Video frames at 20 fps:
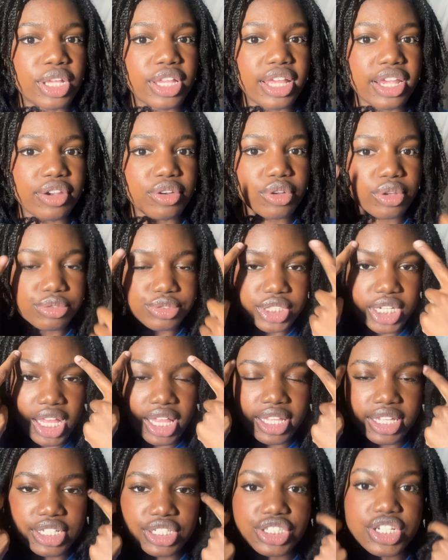hair growth
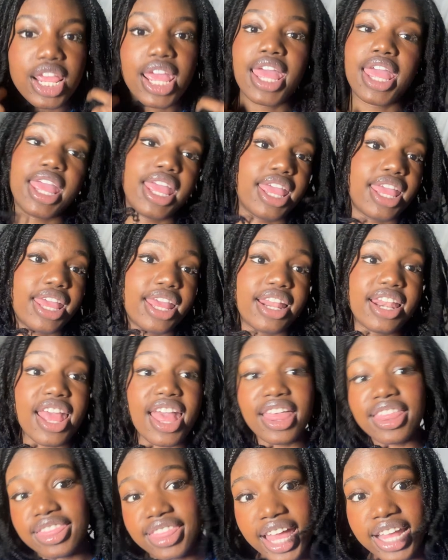challenge, and
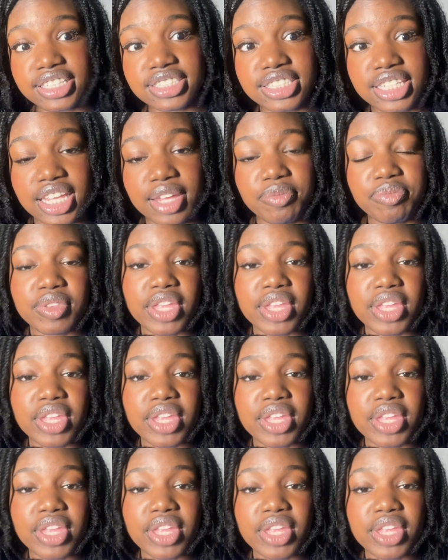that's it.